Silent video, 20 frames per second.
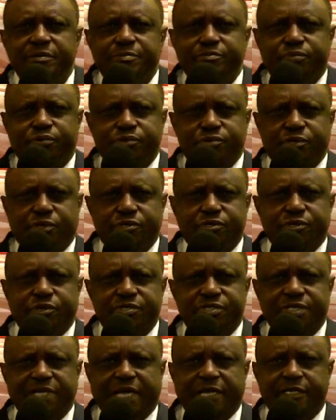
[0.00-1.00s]
put on your
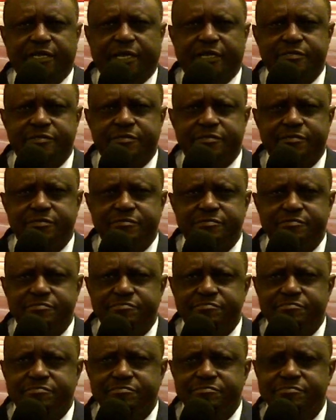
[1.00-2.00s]
sandals.
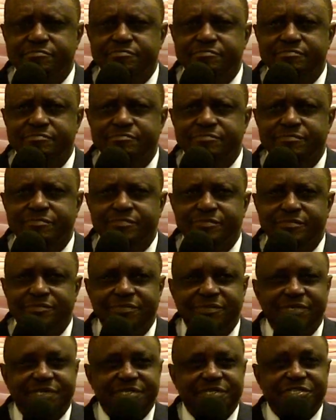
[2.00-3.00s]

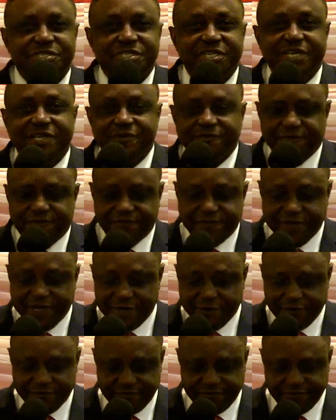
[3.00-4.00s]
The chain fell
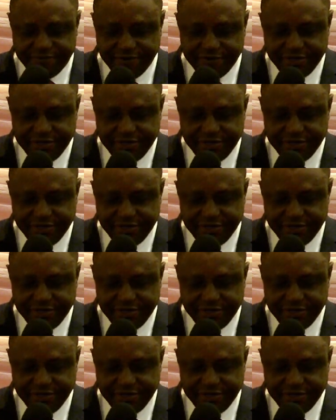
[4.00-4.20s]
off.